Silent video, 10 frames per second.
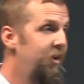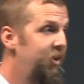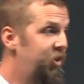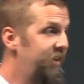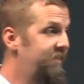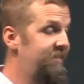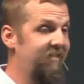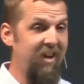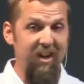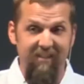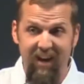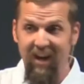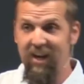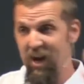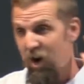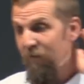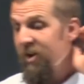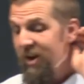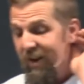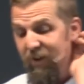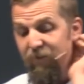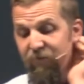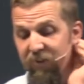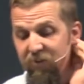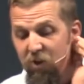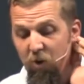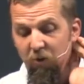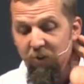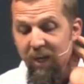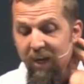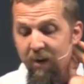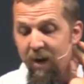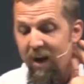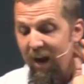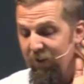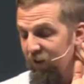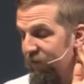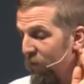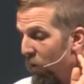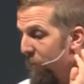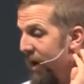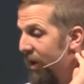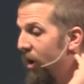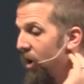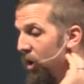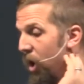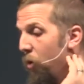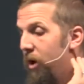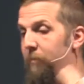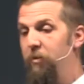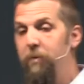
Jesus is going to take care of his physical need. And these four men load up the